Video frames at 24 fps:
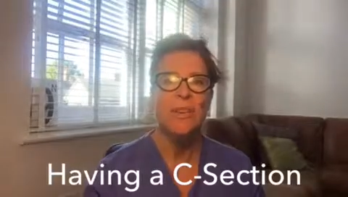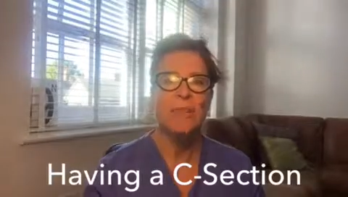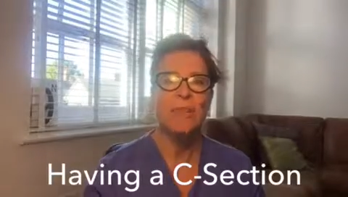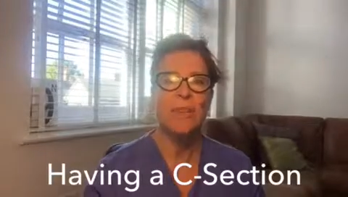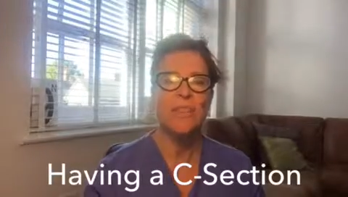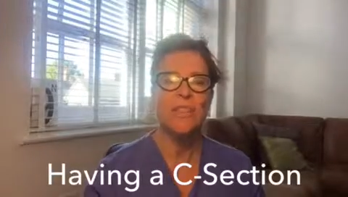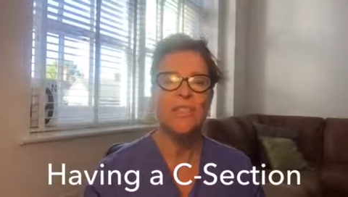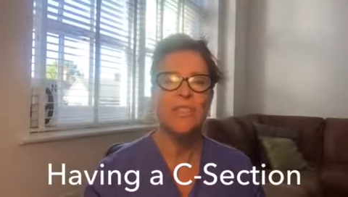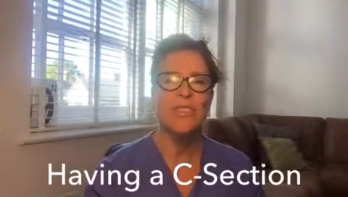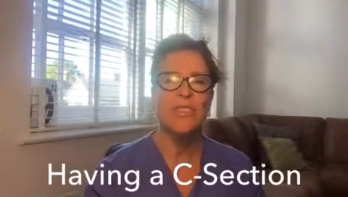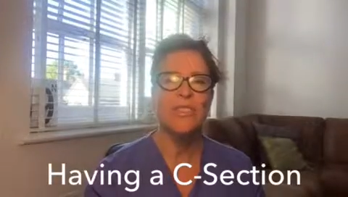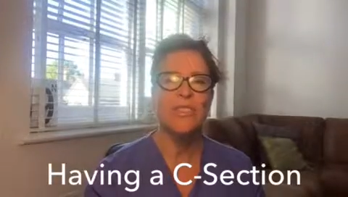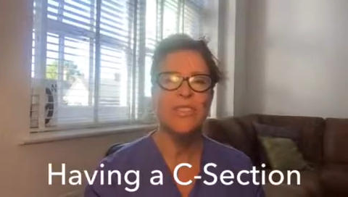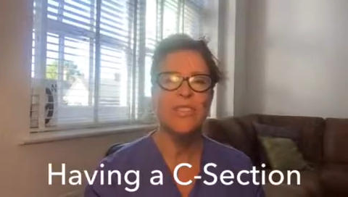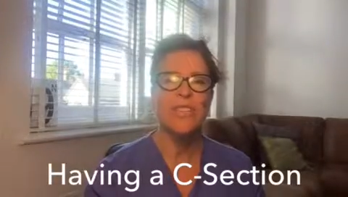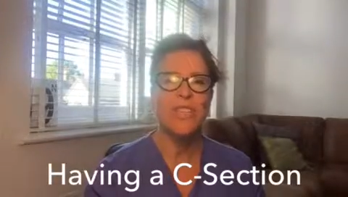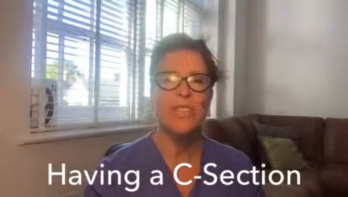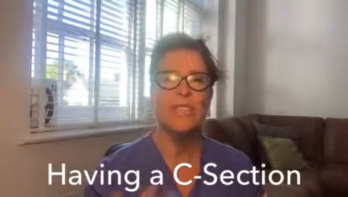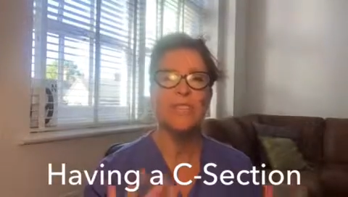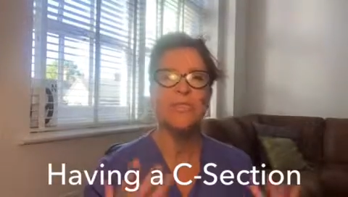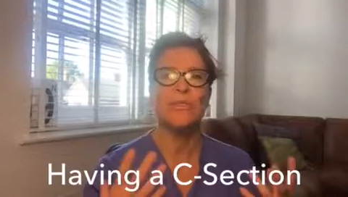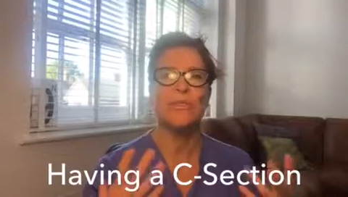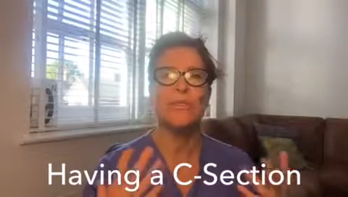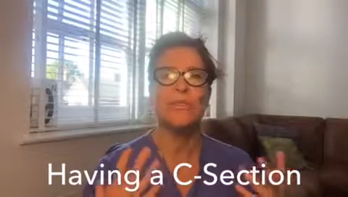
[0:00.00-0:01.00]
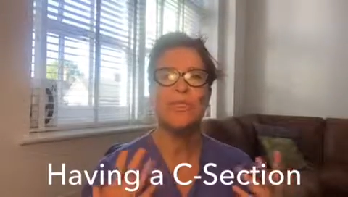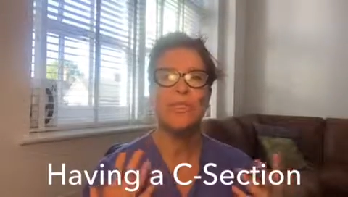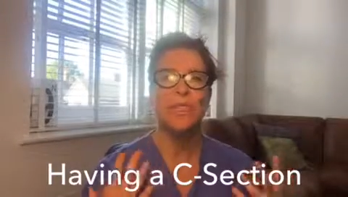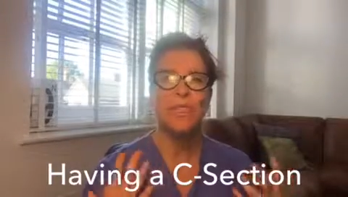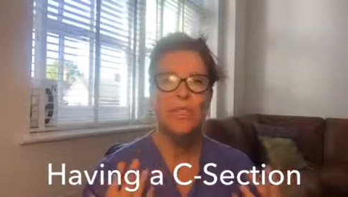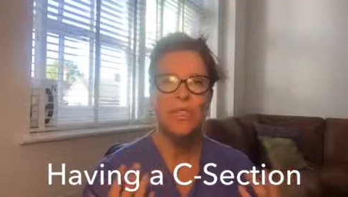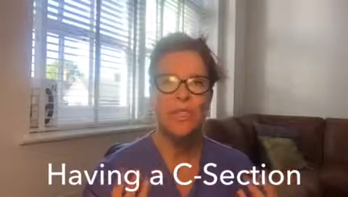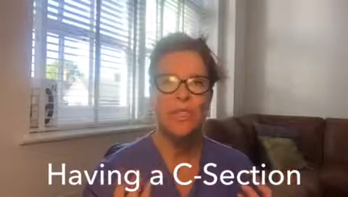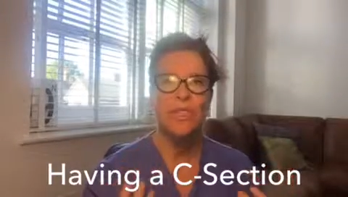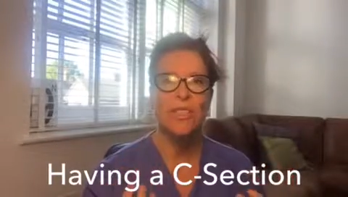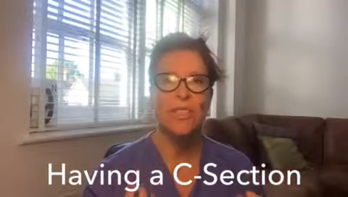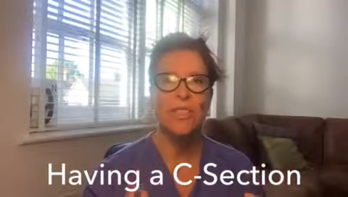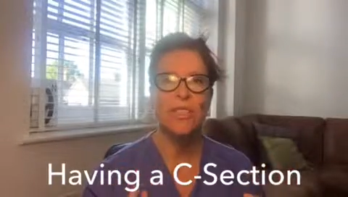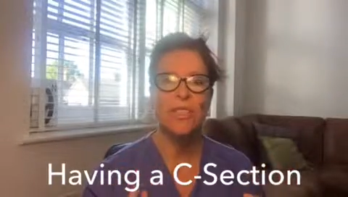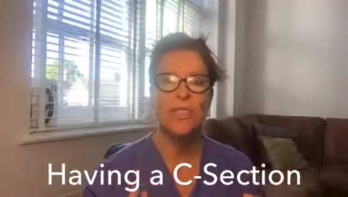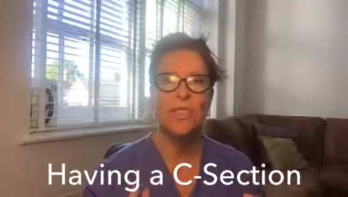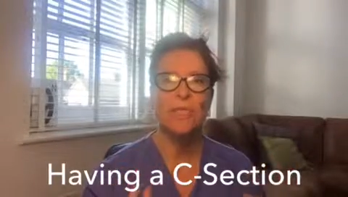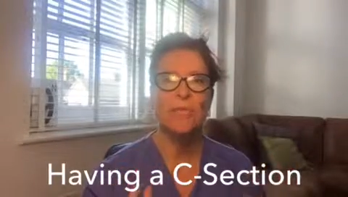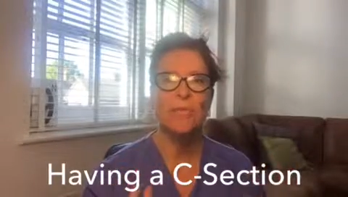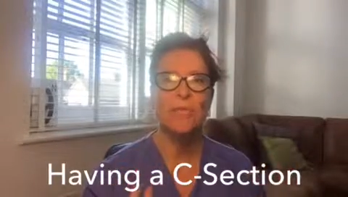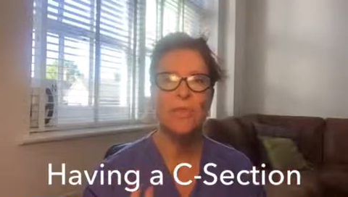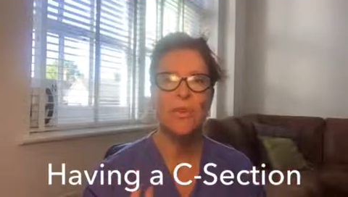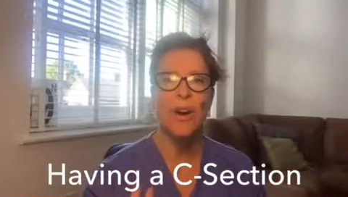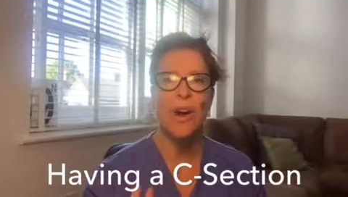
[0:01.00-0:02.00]
because the signals to
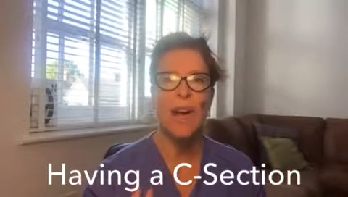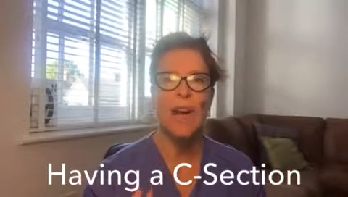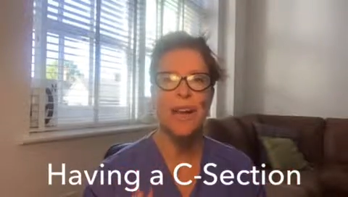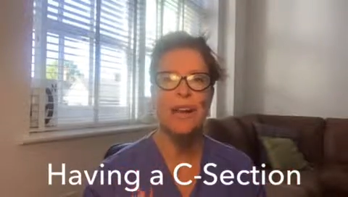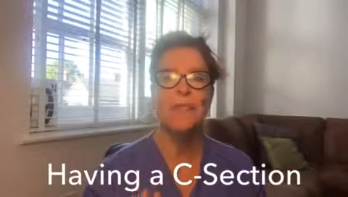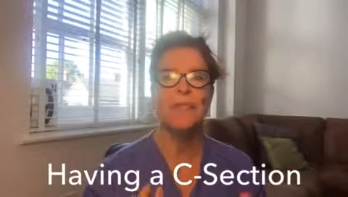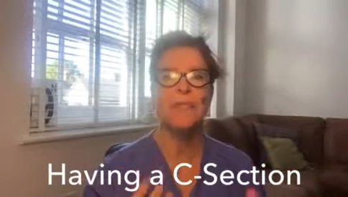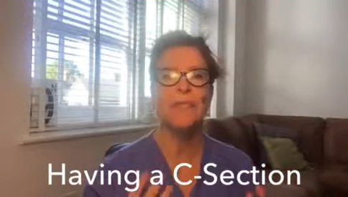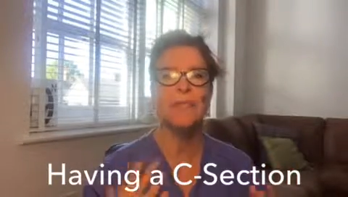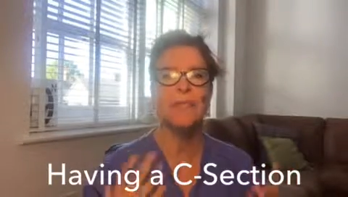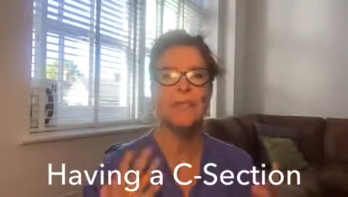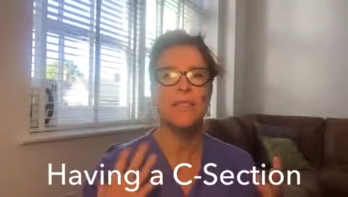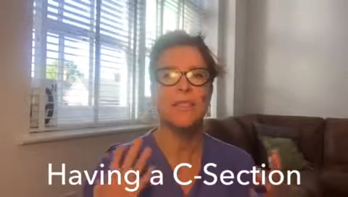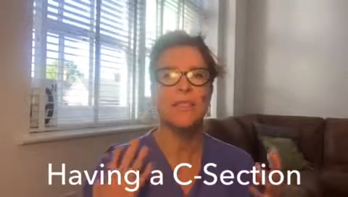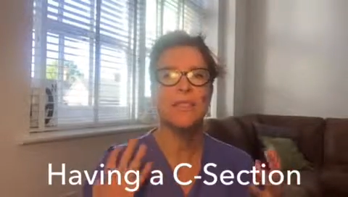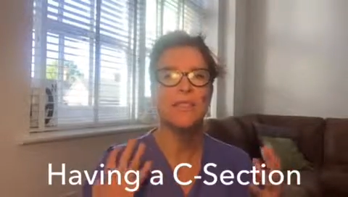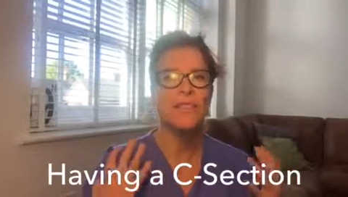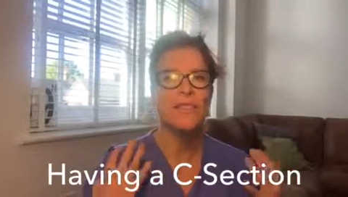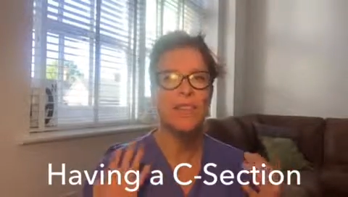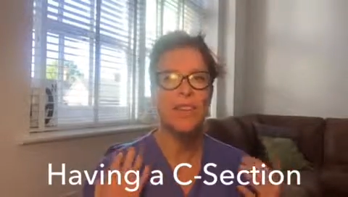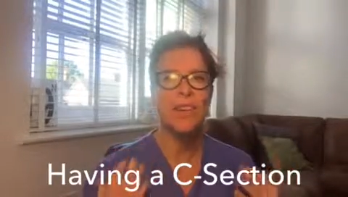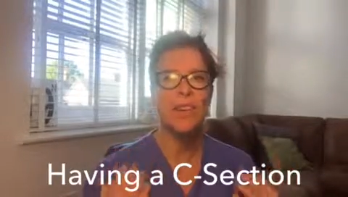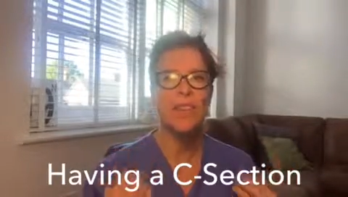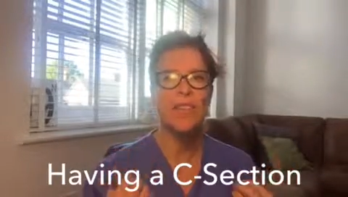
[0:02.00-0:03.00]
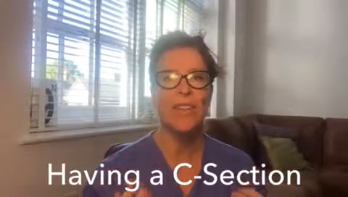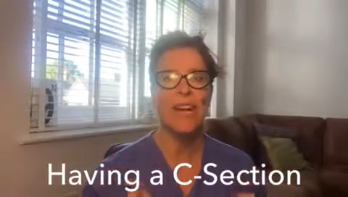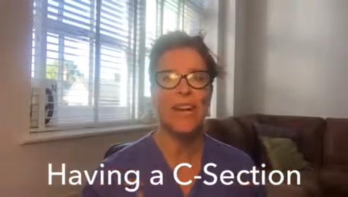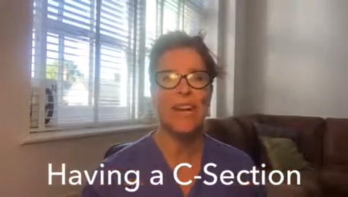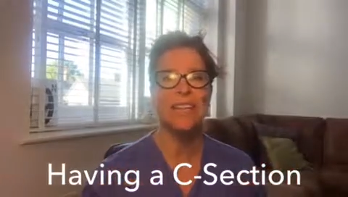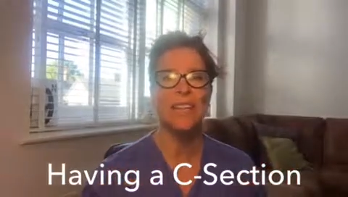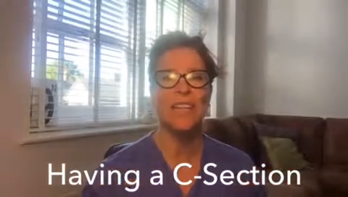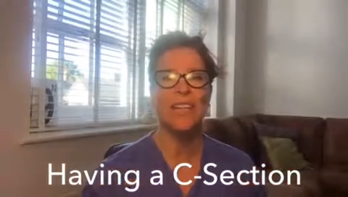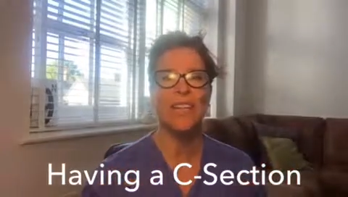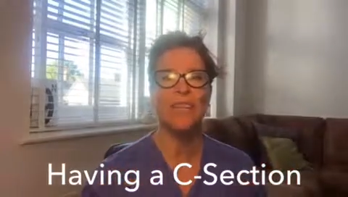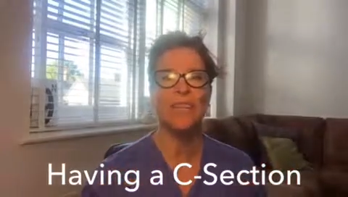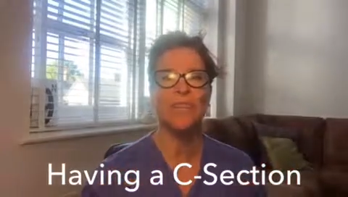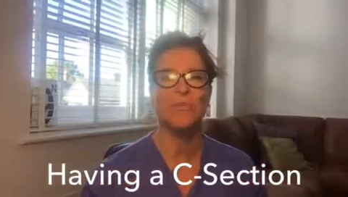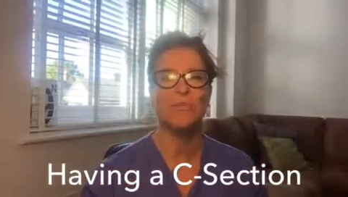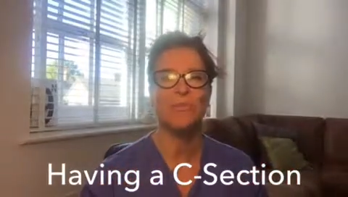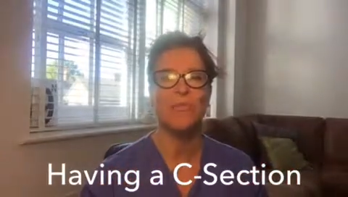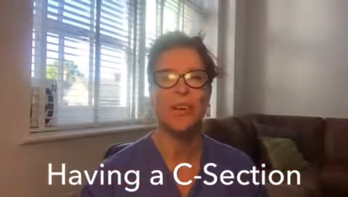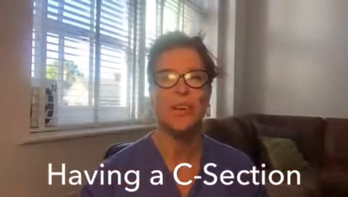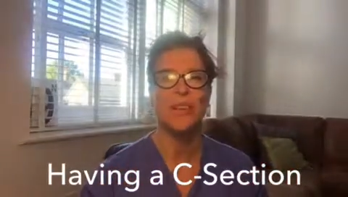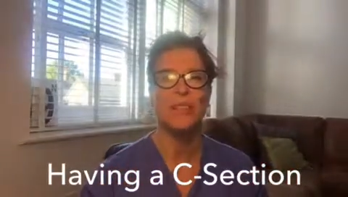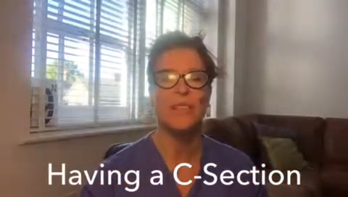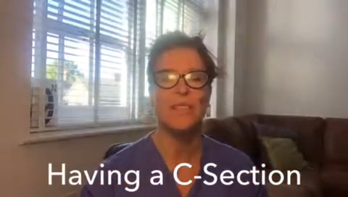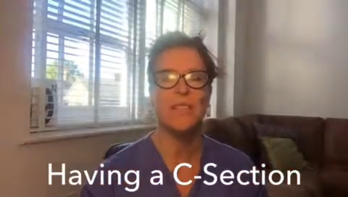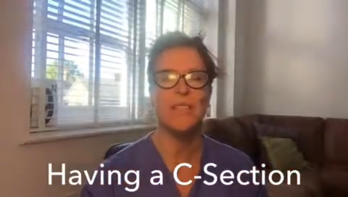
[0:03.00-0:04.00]
the brain to start the lactation
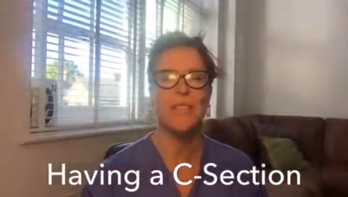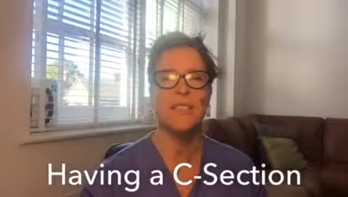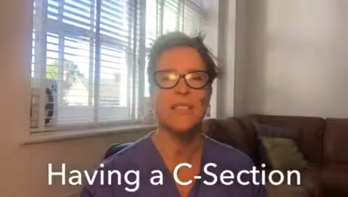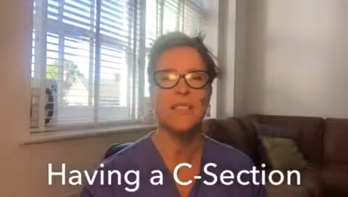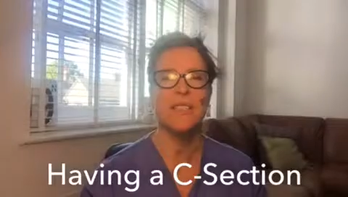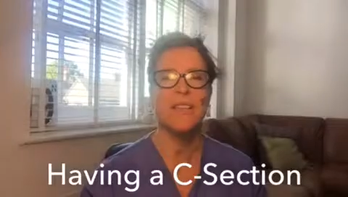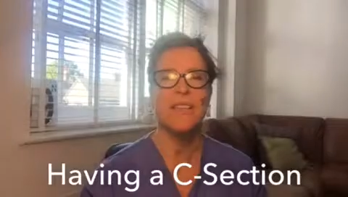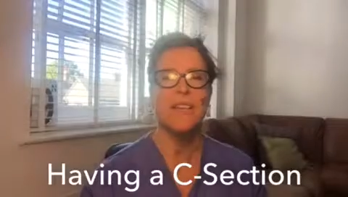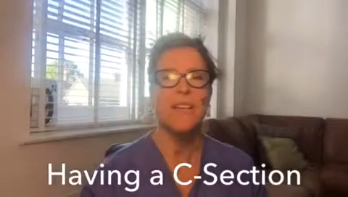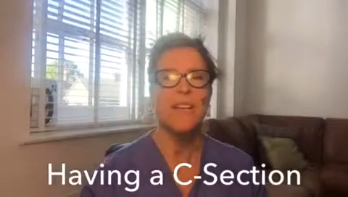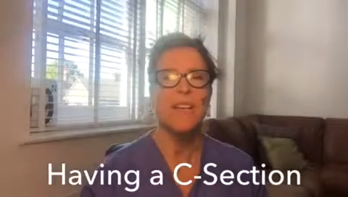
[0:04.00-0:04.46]
process